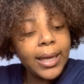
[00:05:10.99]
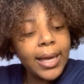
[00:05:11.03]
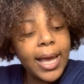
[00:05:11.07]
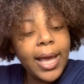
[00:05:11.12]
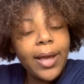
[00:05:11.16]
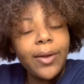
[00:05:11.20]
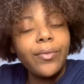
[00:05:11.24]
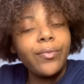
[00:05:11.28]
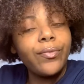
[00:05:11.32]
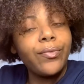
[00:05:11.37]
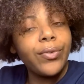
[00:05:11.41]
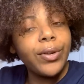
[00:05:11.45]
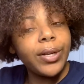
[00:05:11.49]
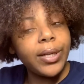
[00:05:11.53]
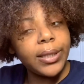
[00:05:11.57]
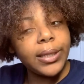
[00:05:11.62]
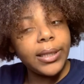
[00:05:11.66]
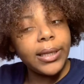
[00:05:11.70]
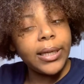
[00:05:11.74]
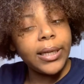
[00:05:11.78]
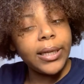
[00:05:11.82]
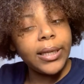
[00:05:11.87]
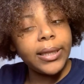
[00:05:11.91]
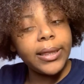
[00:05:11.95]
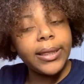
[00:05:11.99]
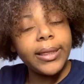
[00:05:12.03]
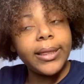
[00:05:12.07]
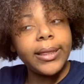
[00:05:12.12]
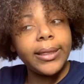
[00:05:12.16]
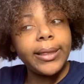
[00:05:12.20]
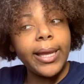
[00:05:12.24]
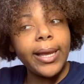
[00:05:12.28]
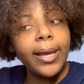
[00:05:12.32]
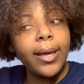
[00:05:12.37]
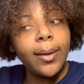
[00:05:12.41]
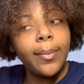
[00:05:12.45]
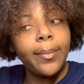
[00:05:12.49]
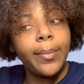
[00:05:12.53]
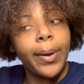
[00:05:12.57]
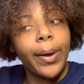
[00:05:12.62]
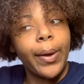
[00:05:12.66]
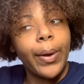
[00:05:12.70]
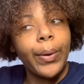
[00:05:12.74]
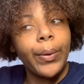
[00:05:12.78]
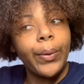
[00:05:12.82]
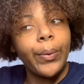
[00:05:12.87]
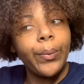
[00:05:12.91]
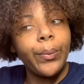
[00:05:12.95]
and really think
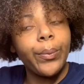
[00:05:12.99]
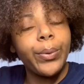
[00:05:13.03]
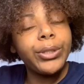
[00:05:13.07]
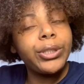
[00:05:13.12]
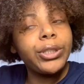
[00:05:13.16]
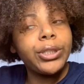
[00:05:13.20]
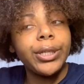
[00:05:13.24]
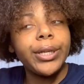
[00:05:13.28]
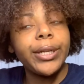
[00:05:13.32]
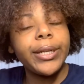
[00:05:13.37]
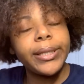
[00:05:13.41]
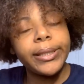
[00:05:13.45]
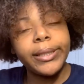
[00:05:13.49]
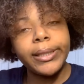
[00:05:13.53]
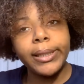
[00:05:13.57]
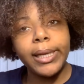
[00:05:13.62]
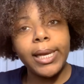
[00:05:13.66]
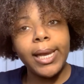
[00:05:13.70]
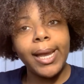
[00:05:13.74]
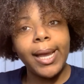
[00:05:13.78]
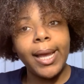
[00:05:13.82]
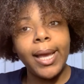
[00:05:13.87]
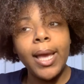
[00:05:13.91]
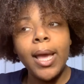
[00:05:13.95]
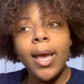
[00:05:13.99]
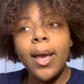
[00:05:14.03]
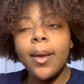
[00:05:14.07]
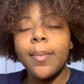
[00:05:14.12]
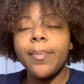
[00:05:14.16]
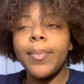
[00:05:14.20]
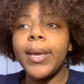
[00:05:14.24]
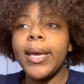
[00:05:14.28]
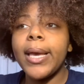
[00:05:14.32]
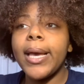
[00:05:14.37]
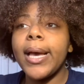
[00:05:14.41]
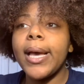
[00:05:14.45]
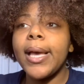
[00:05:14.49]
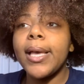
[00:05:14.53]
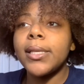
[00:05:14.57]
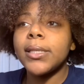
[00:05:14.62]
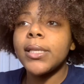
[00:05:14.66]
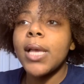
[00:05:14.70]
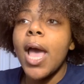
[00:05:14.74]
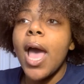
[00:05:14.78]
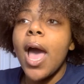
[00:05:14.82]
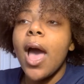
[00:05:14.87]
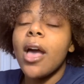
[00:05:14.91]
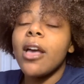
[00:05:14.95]
about what you're gonna say. Because
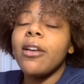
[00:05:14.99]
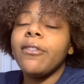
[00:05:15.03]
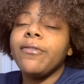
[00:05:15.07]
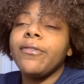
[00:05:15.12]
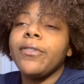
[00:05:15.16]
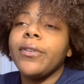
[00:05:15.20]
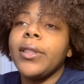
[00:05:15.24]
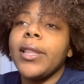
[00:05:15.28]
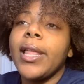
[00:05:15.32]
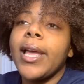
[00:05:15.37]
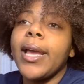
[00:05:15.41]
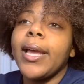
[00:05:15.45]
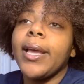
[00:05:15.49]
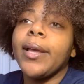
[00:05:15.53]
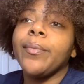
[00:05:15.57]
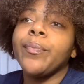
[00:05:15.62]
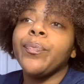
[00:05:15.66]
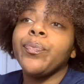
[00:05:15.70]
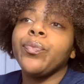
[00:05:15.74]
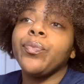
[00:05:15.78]
I feel like